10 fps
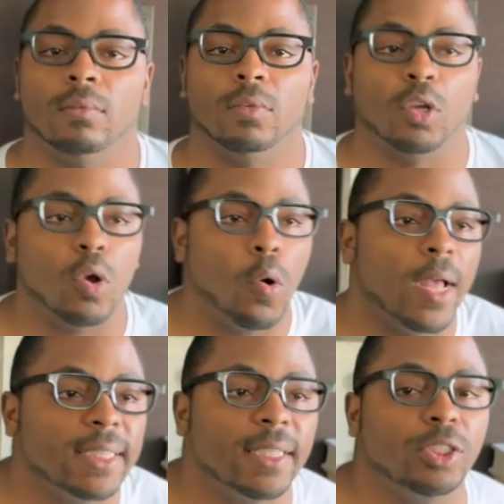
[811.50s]
the
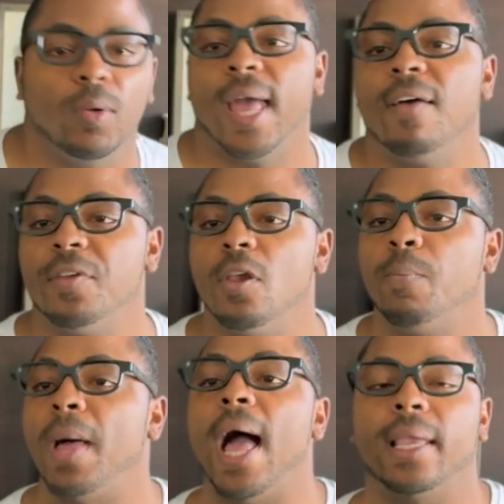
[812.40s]
coins that you have in your
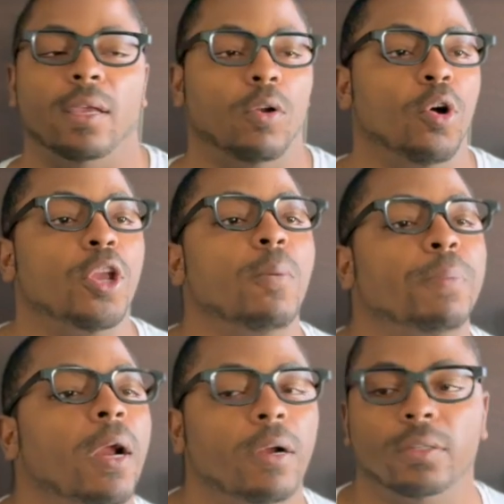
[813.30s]
pocket or your
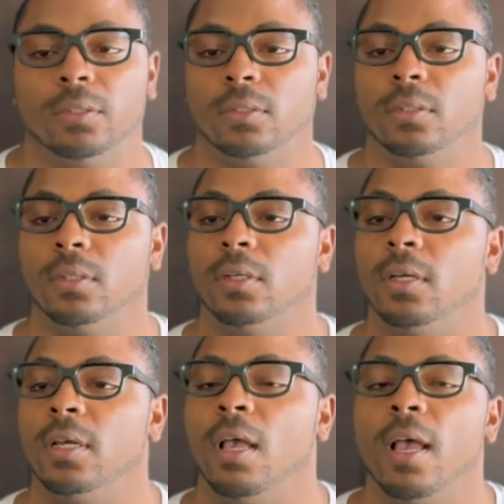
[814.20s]
purse,
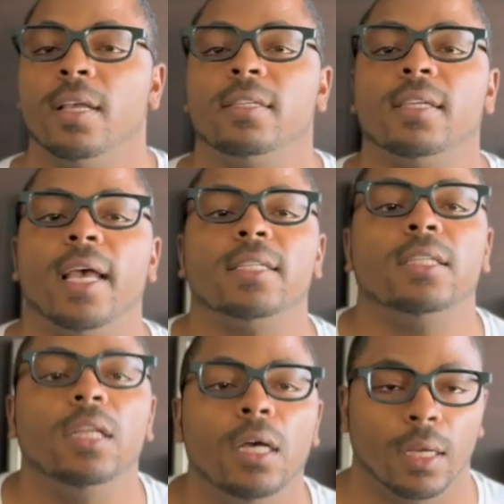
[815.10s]
says,
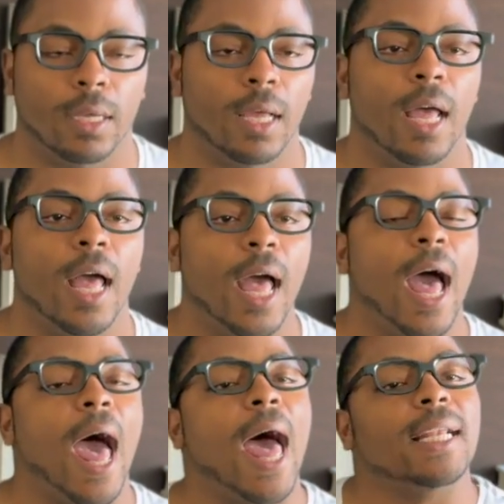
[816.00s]
look,
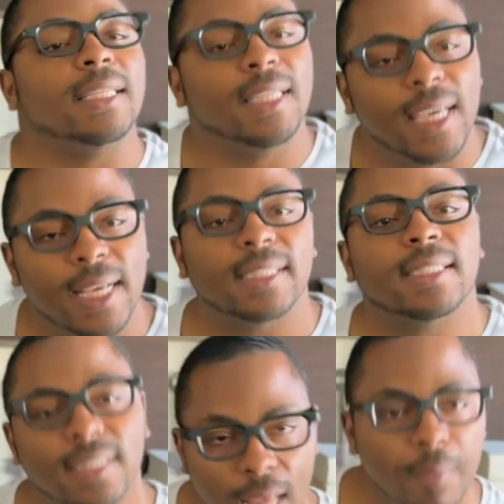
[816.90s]
I did
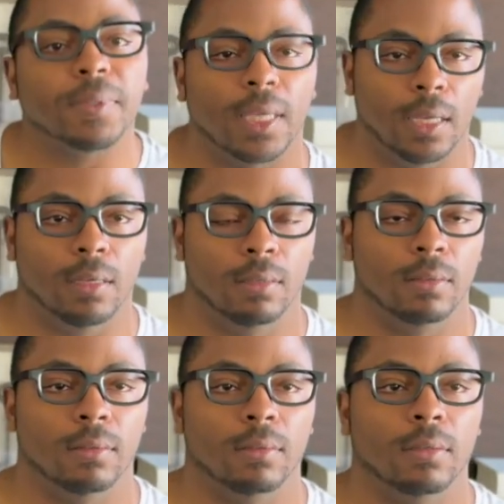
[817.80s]
something
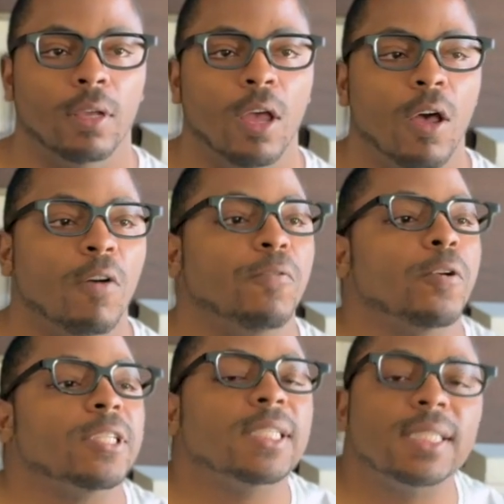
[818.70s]

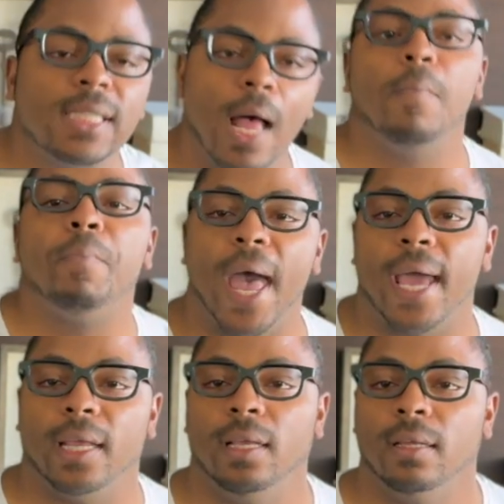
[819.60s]
for
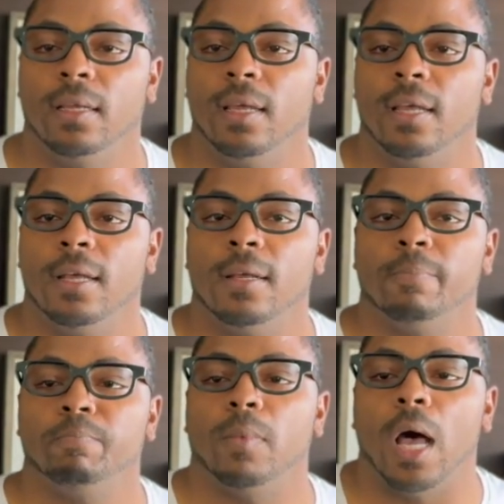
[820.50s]
somebody
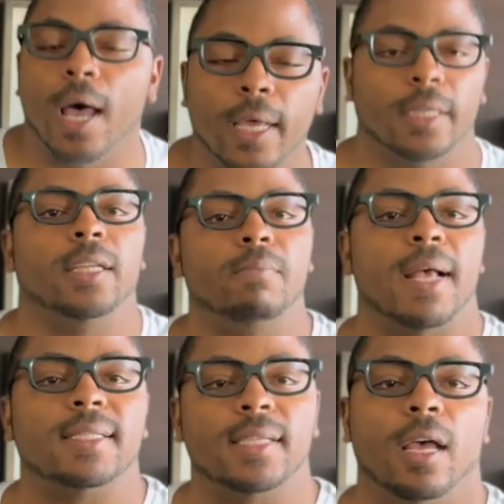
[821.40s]
other than
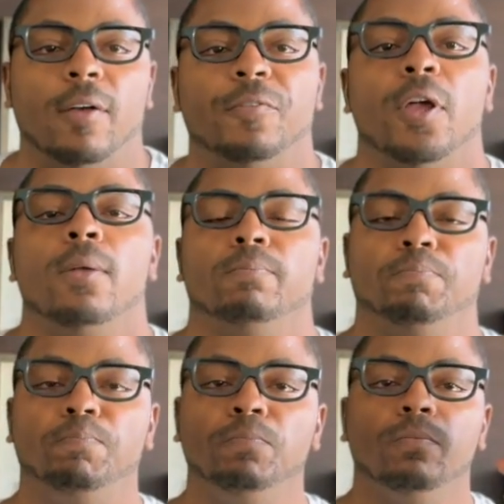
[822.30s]
myself.
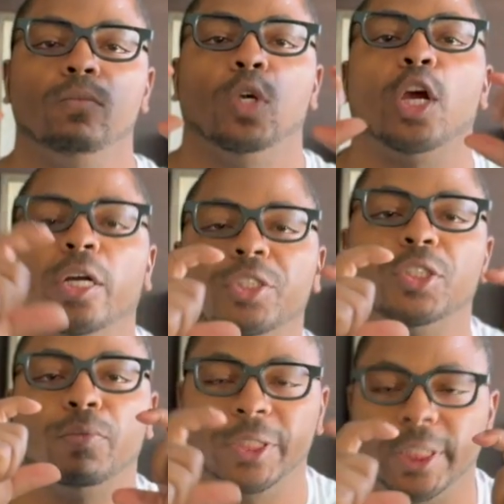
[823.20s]
Here's
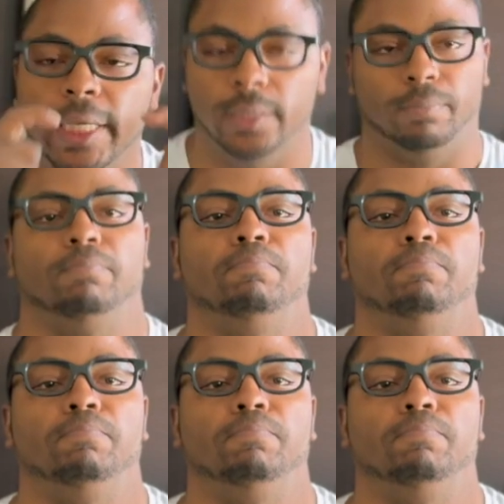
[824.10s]
the receipt.